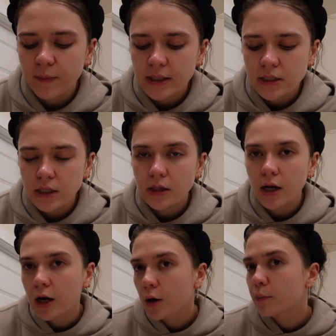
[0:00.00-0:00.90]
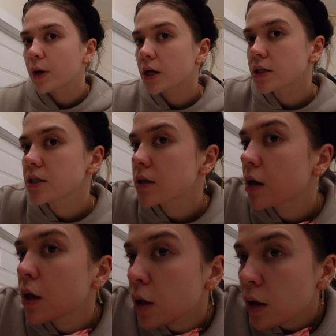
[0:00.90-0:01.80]
my skincare. But
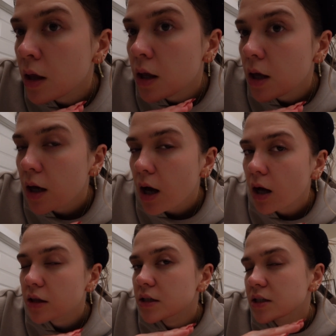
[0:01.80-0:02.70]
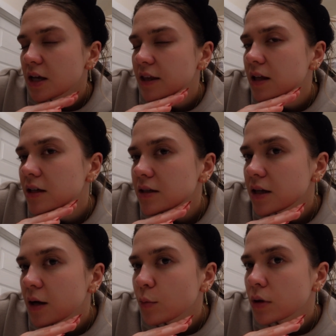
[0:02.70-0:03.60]
this, I think this
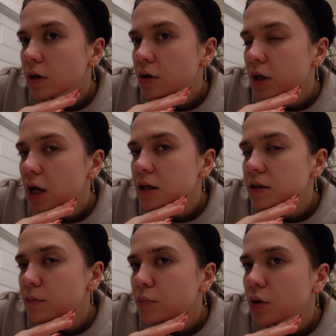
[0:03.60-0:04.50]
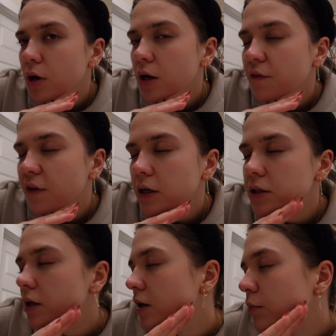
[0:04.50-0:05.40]
camera literally has some blurring effect
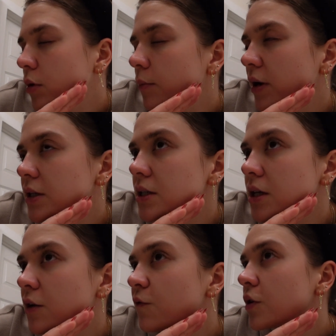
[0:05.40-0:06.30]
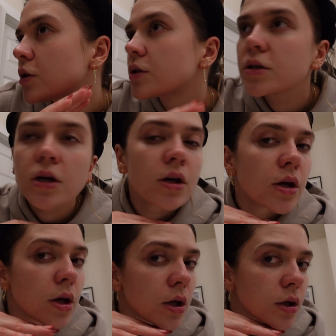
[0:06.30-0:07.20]
on it, but my skin feels
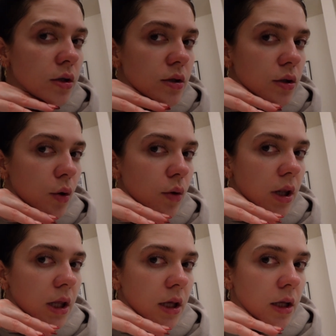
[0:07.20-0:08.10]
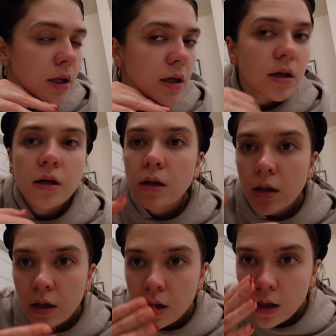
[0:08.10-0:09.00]
so clean.
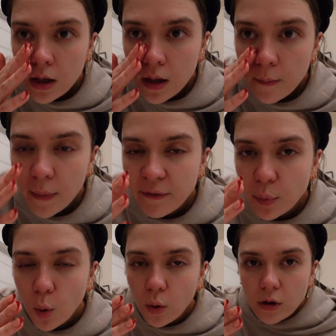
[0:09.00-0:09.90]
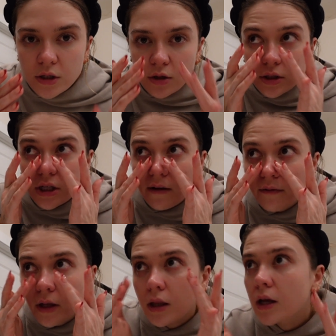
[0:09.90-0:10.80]
My pores are
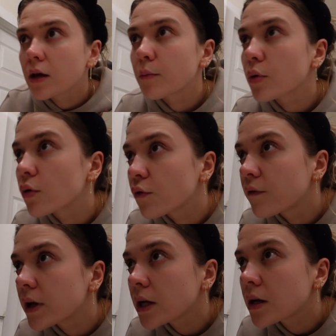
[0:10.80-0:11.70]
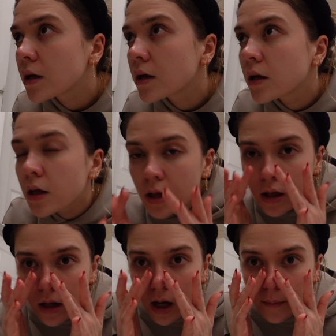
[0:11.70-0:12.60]
definitely like improving
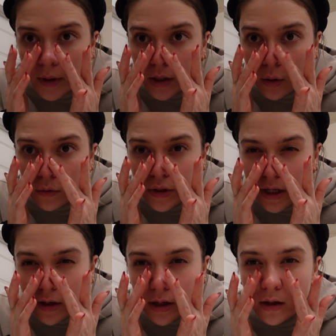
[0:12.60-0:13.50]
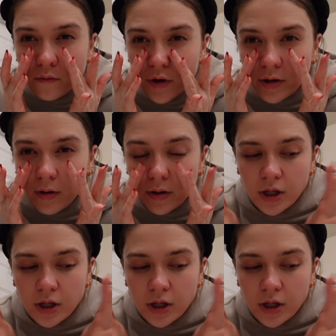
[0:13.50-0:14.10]
on my nose area and right around